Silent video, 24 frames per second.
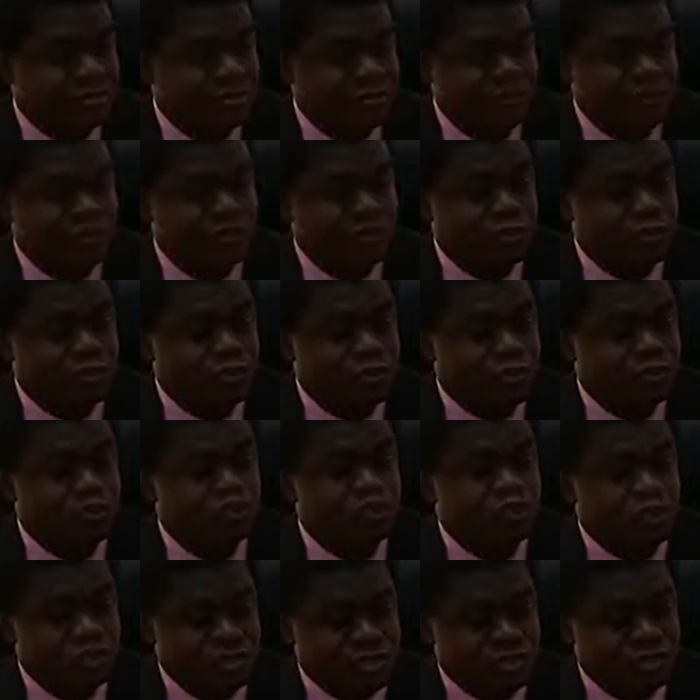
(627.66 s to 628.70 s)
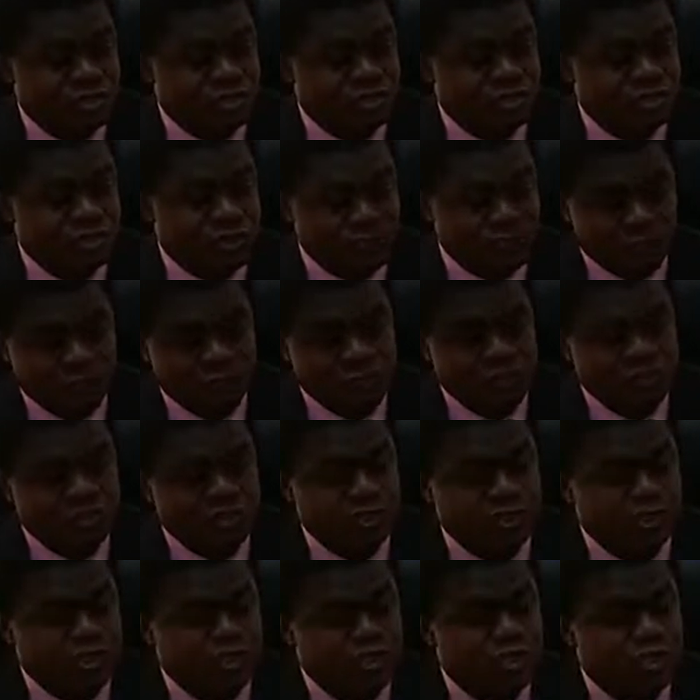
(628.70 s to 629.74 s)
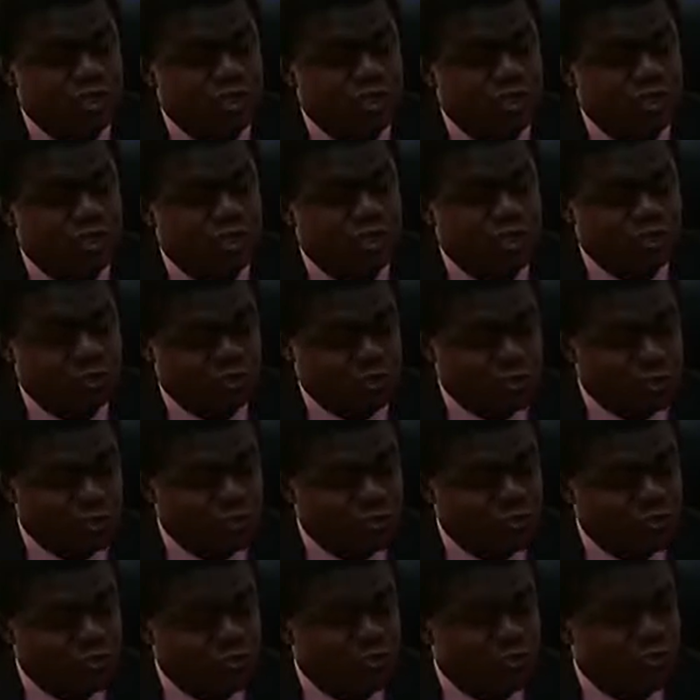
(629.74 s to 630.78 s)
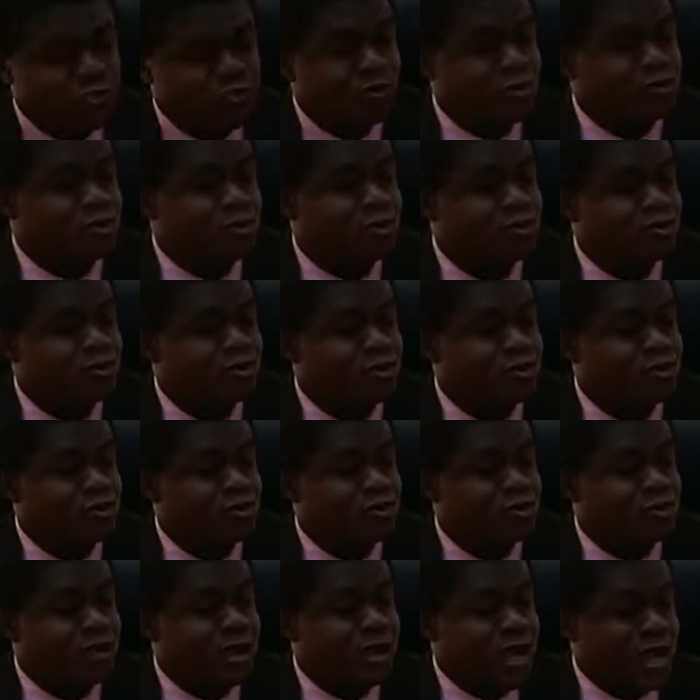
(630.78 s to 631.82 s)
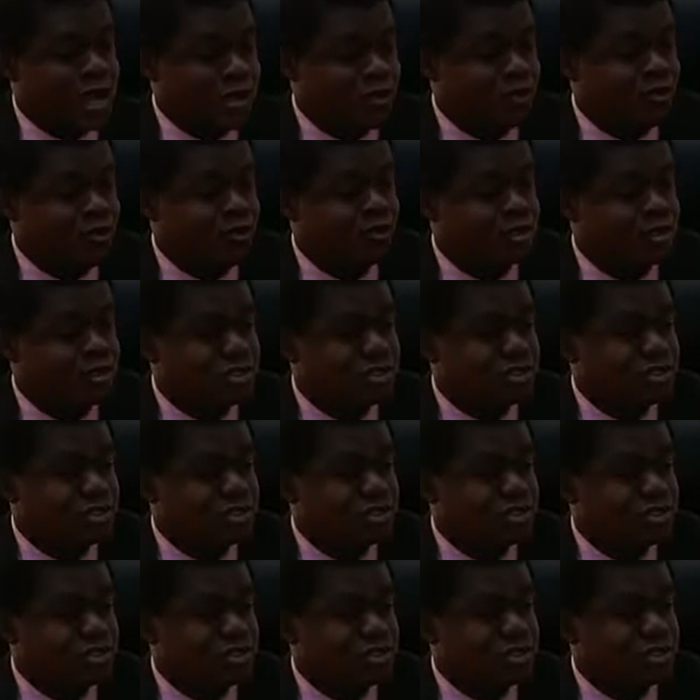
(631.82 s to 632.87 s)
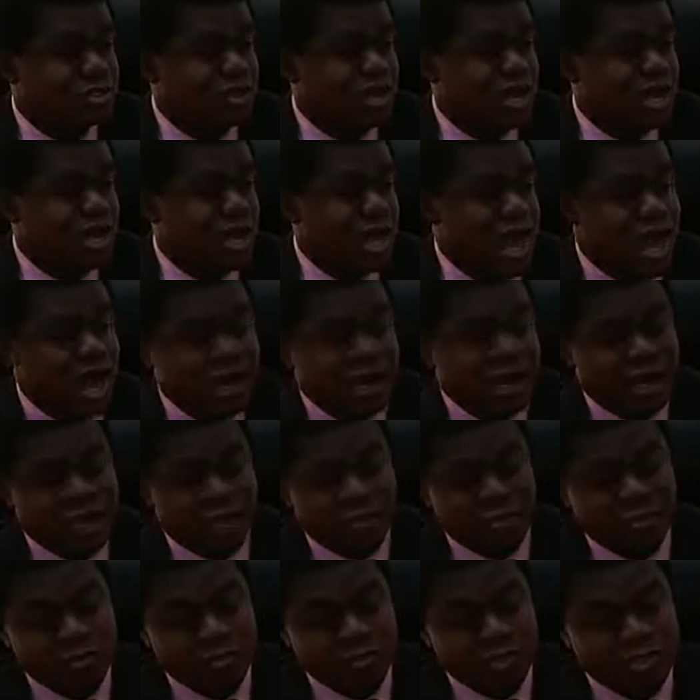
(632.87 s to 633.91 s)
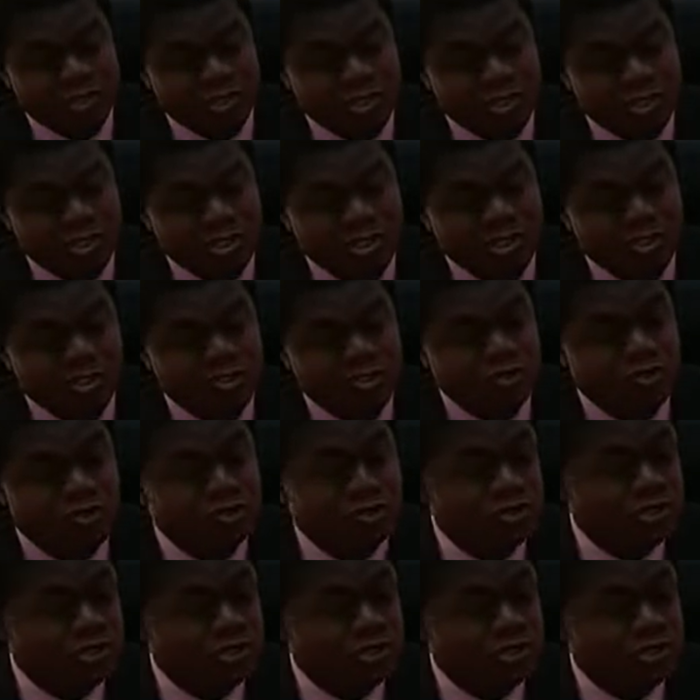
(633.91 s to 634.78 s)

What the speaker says: who just done justice on first stage. Tomorrow we'll continue at the committee stage. And at that committee stage, those